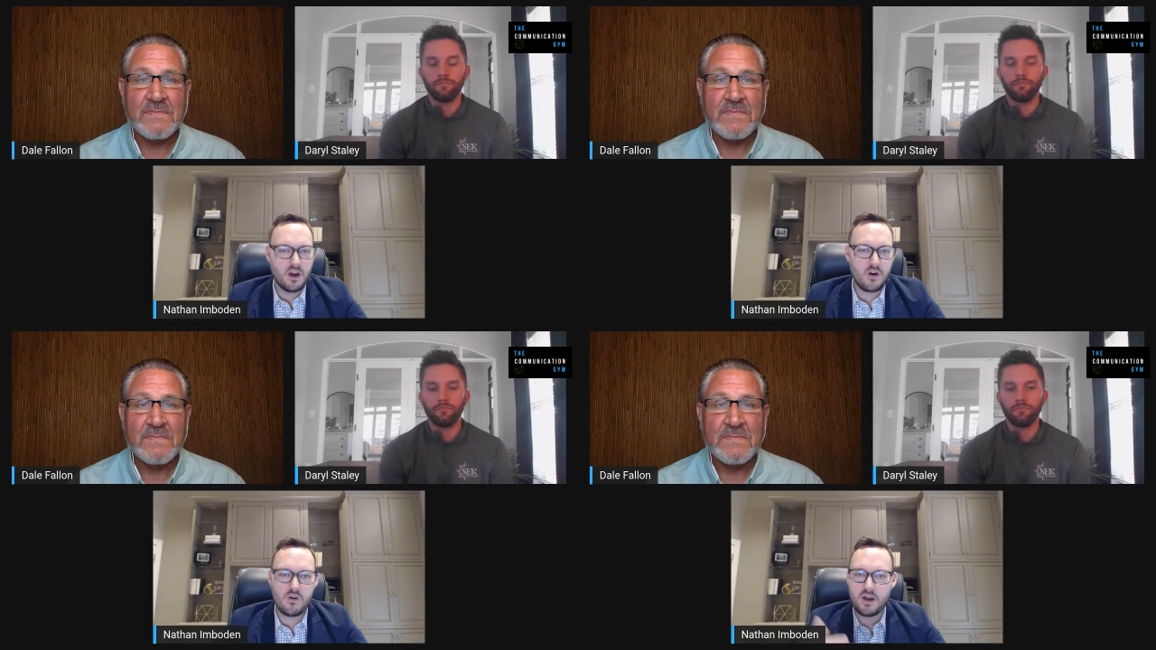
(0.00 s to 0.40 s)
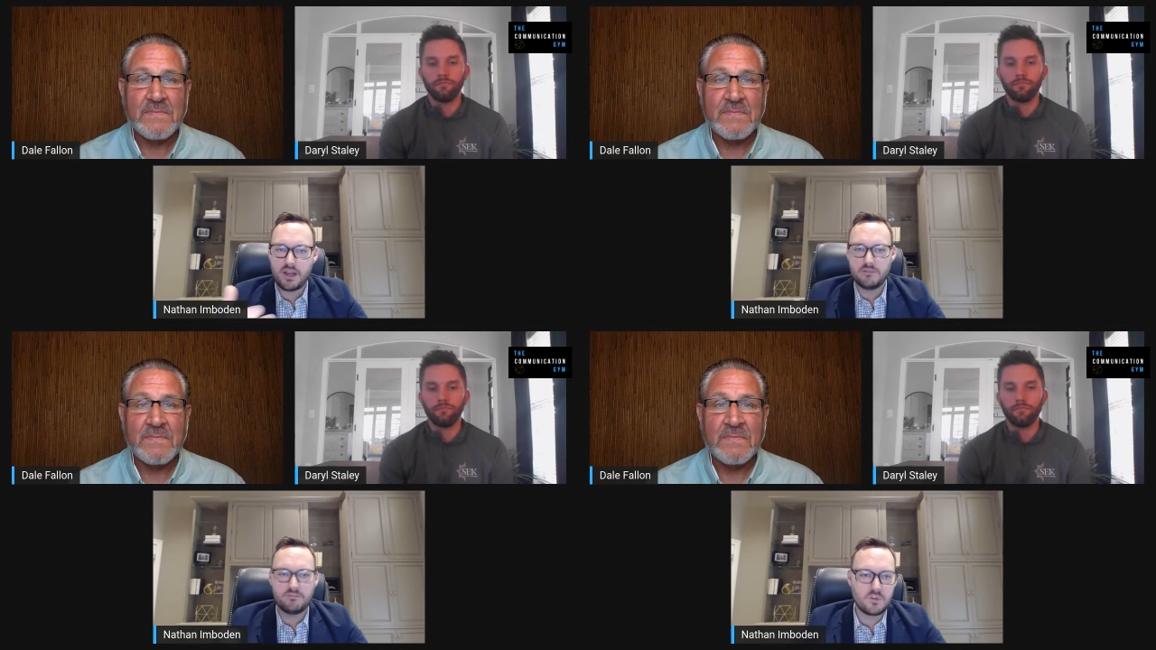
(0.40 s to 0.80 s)
Speaker 1: oh,
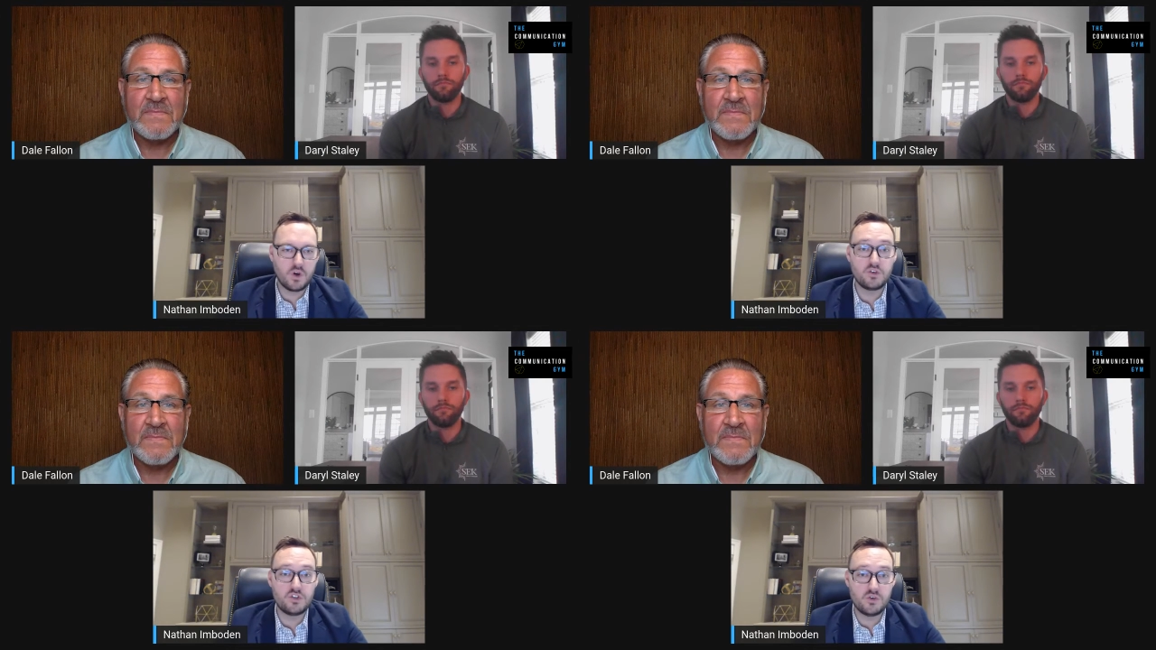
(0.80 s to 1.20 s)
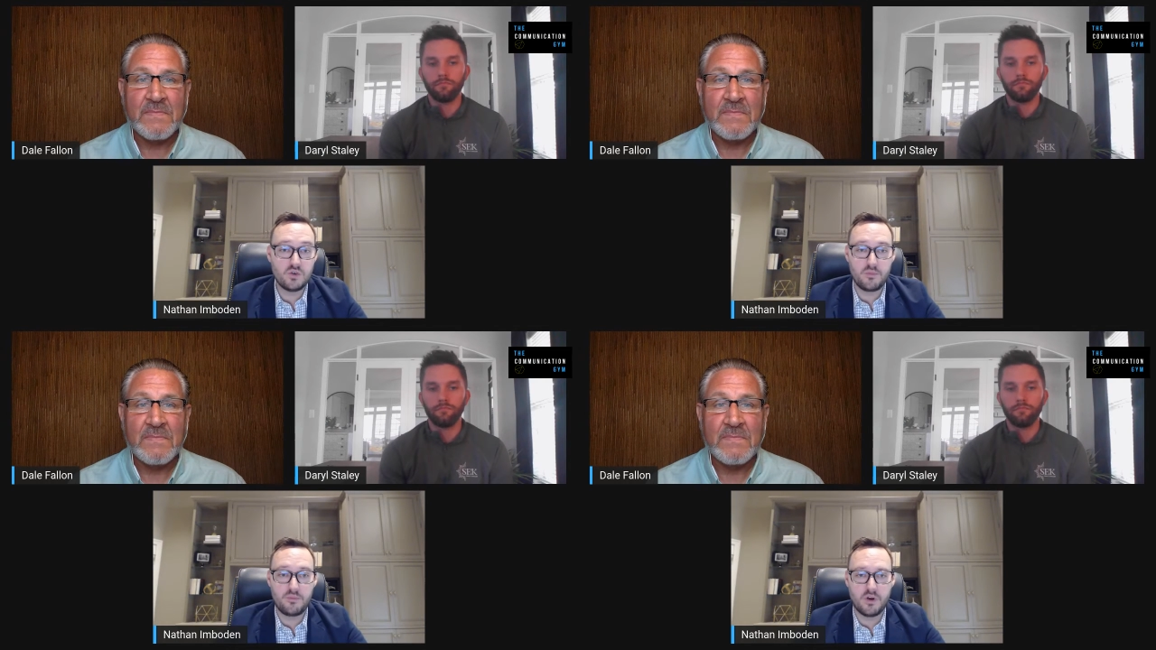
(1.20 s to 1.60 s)
I told
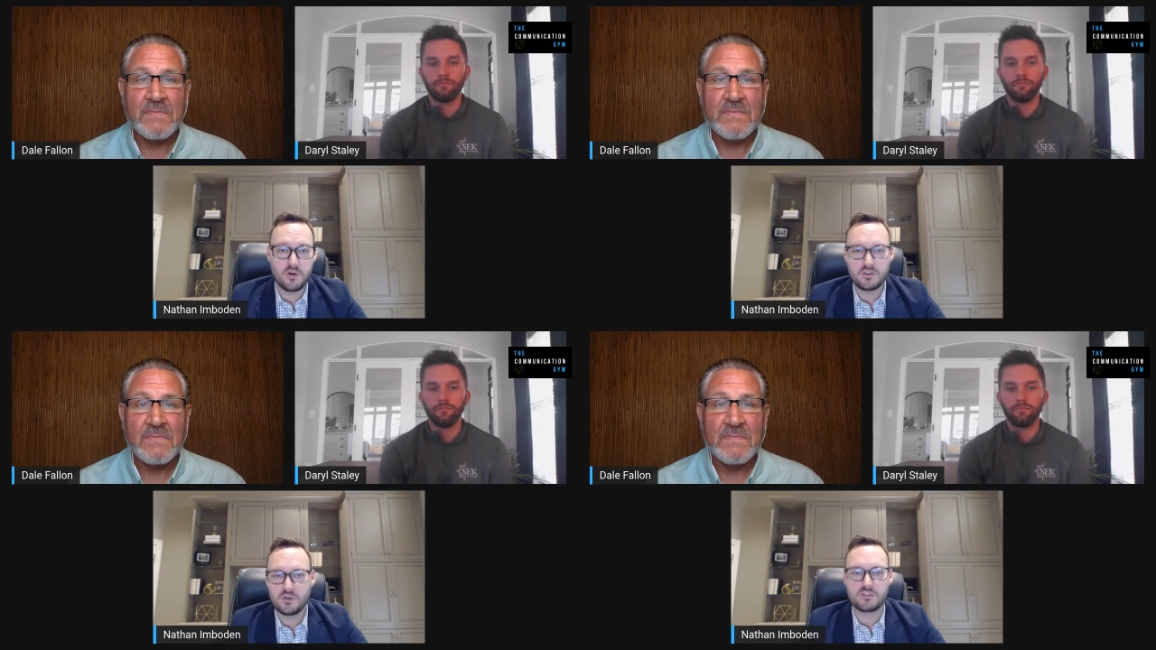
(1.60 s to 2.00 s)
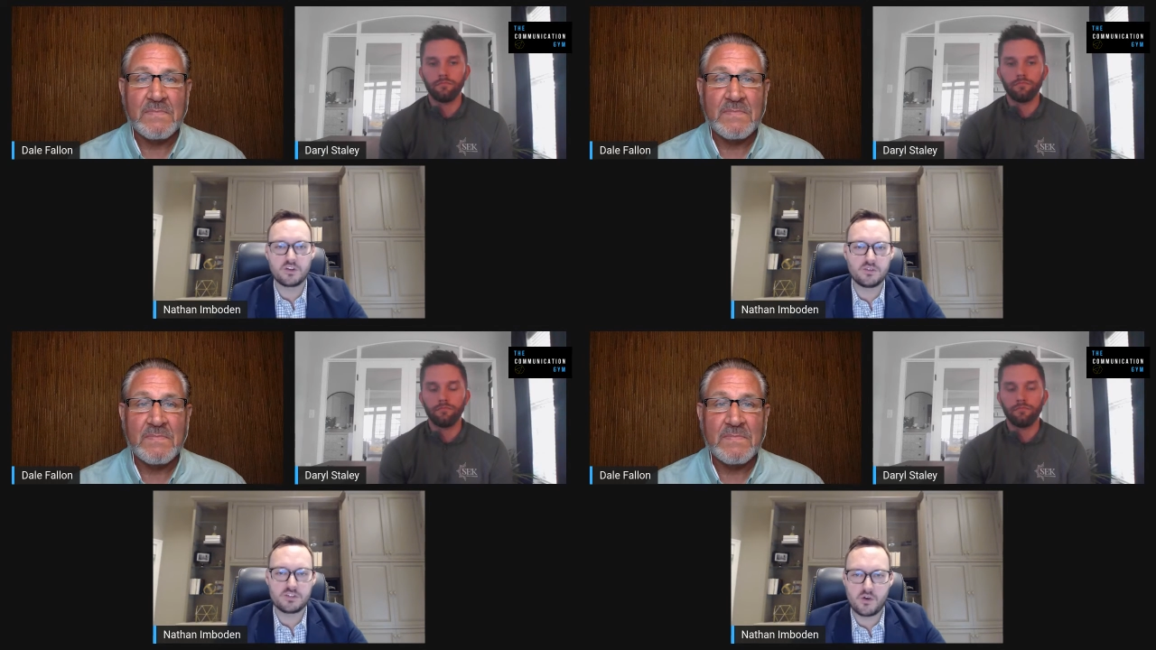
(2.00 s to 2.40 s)
you, or I told
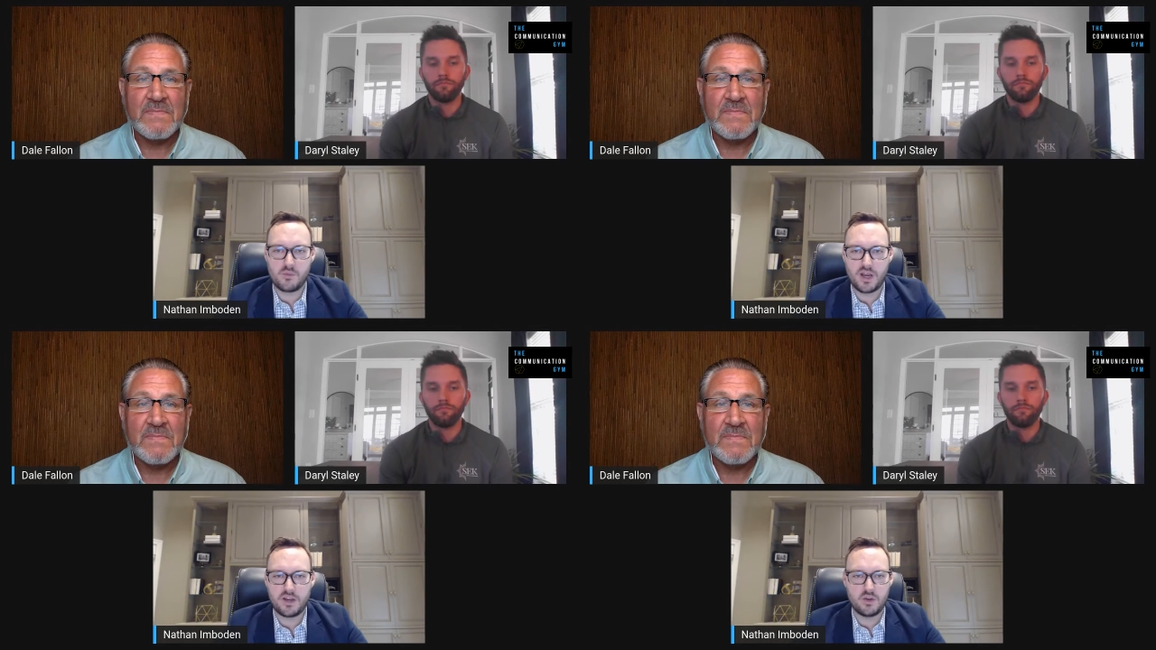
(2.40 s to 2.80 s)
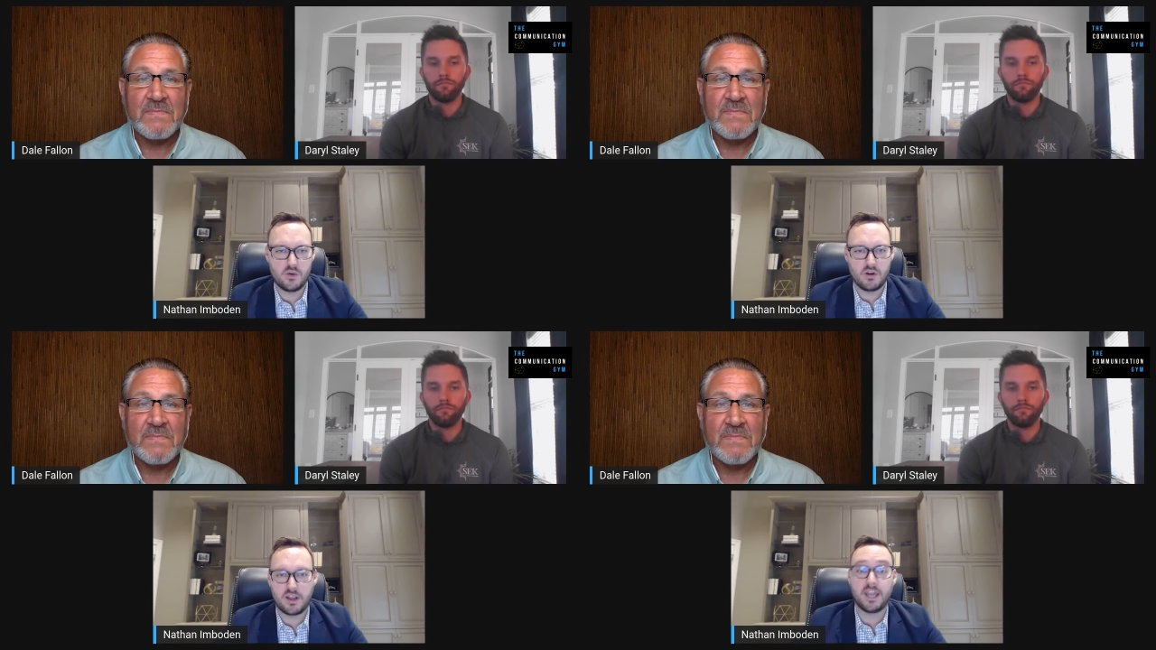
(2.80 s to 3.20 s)
so and so about
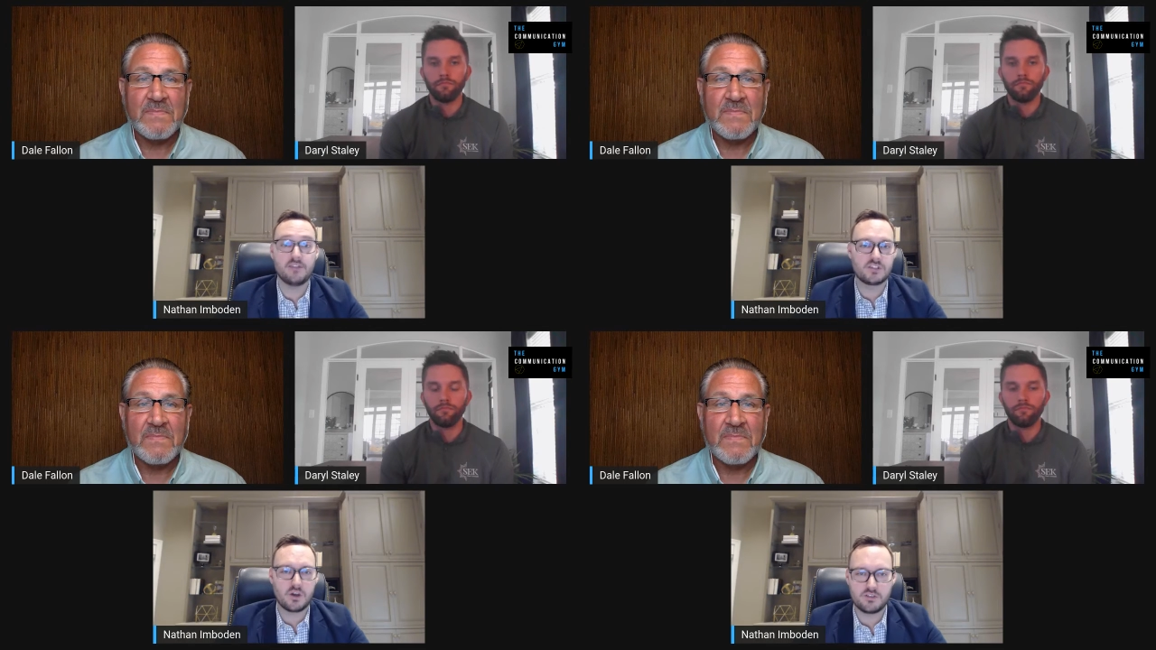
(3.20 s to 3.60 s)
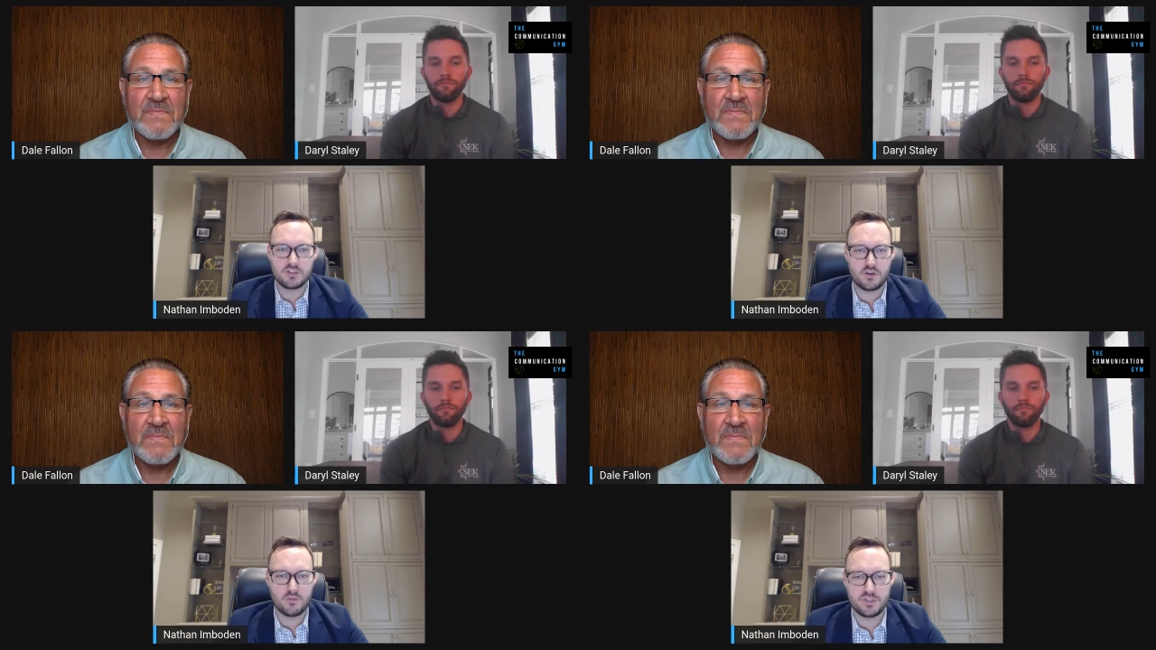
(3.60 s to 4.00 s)
you, or I gave so and
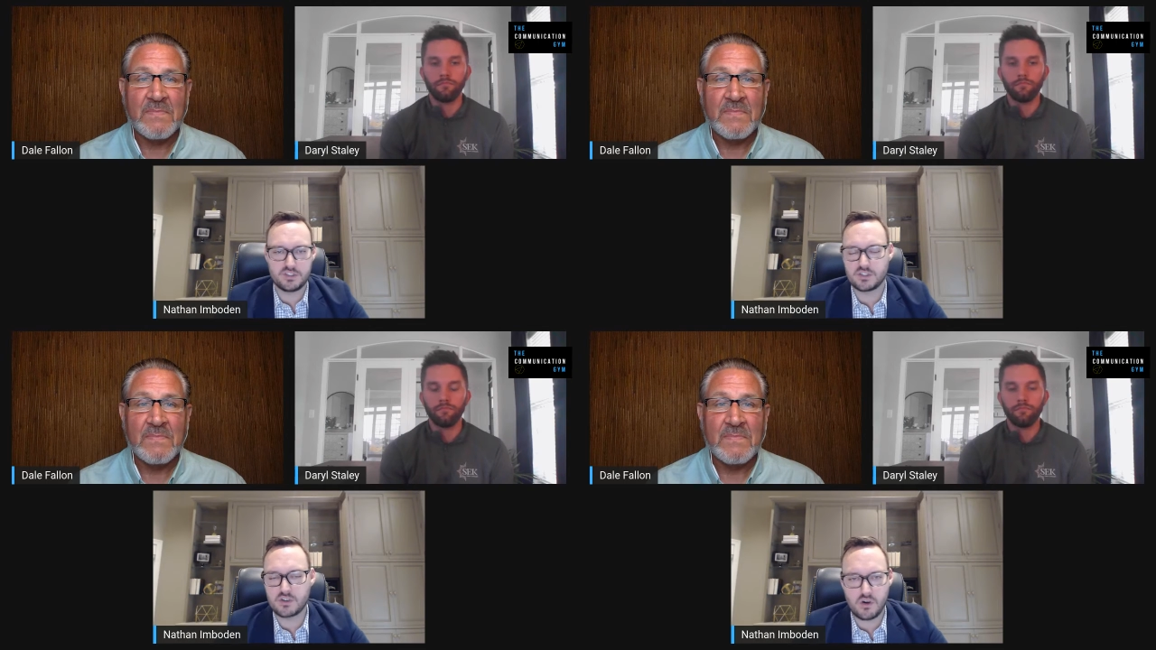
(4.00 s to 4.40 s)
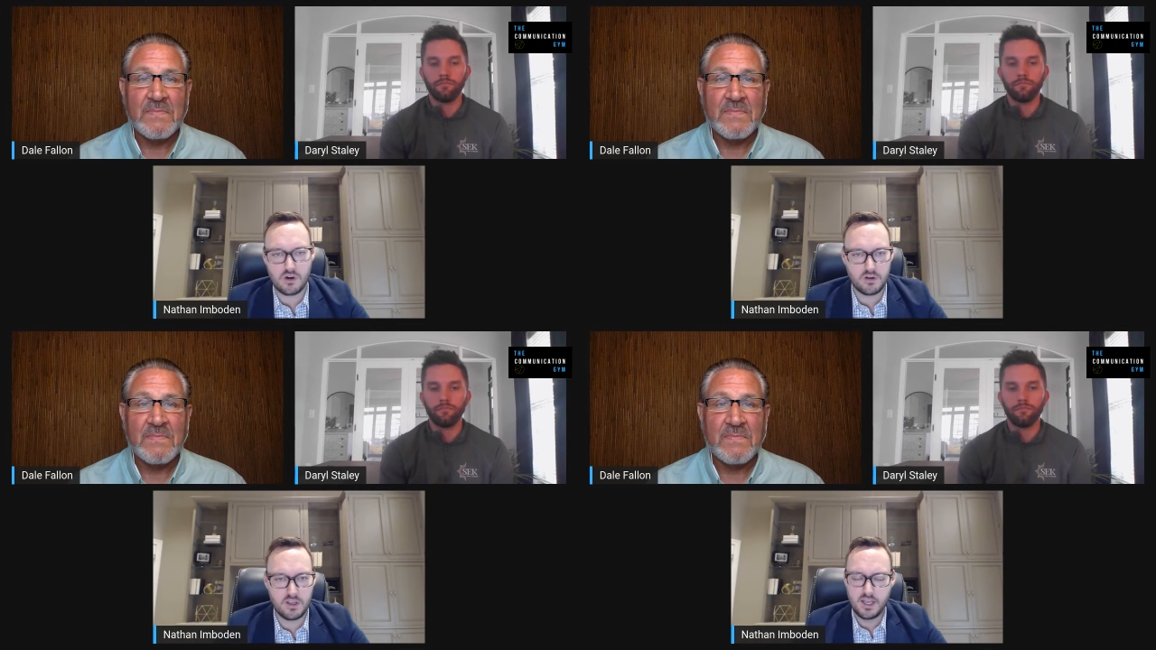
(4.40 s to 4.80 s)
so your business
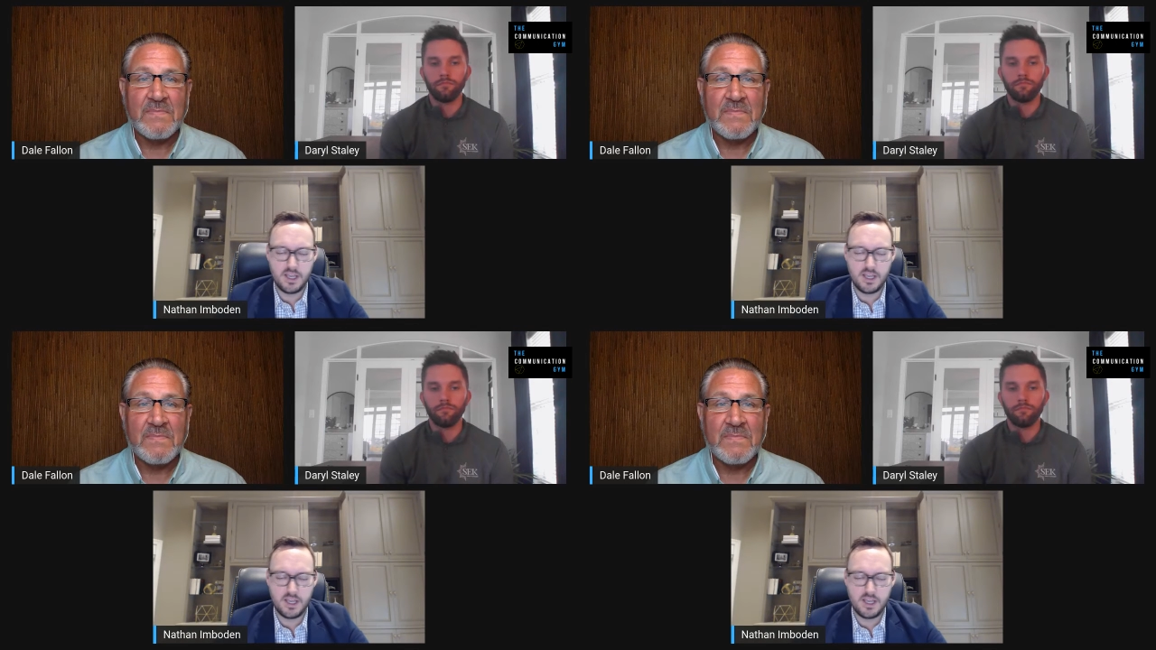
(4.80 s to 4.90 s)
card,